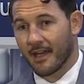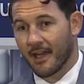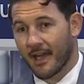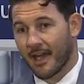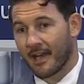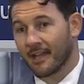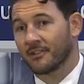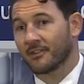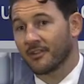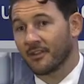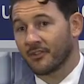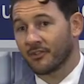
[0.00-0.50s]

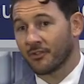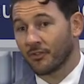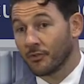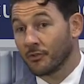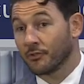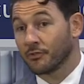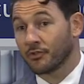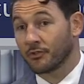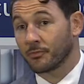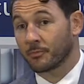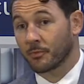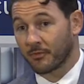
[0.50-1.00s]
As a
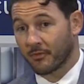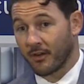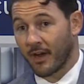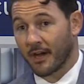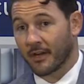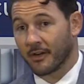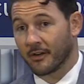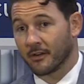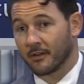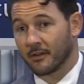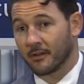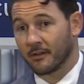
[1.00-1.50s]
solutions
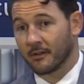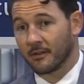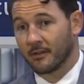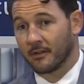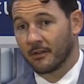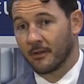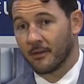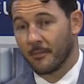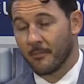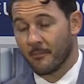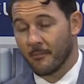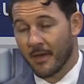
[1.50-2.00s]
provider,
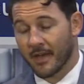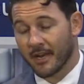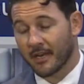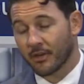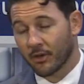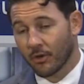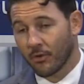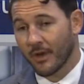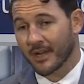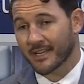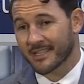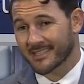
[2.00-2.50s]

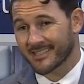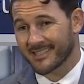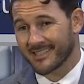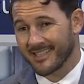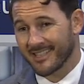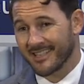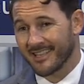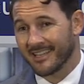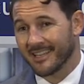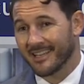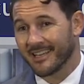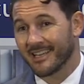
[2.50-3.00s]
Medeco
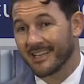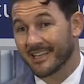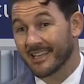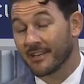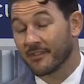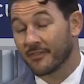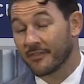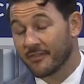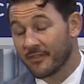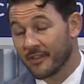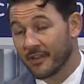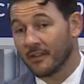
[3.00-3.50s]
XT can
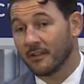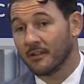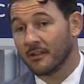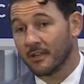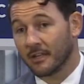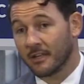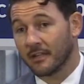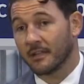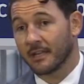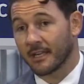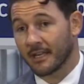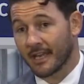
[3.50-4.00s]
fill
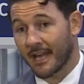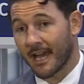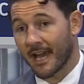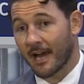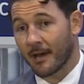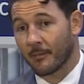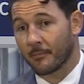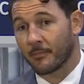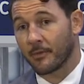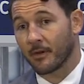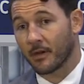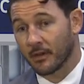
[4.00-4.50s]
in the
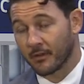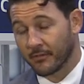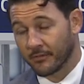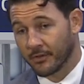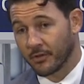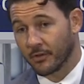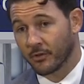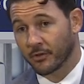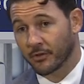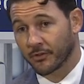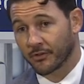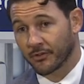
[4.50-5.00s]
gap of
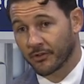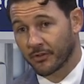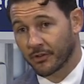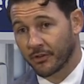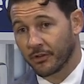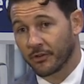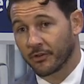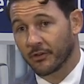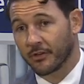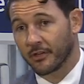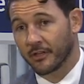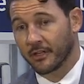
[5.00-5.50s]
your
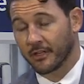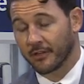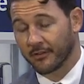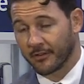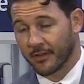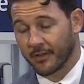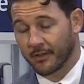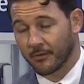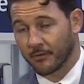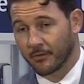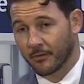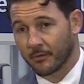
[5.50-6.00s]
security
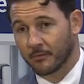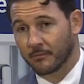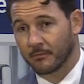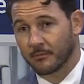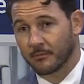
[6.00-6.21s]
continuum.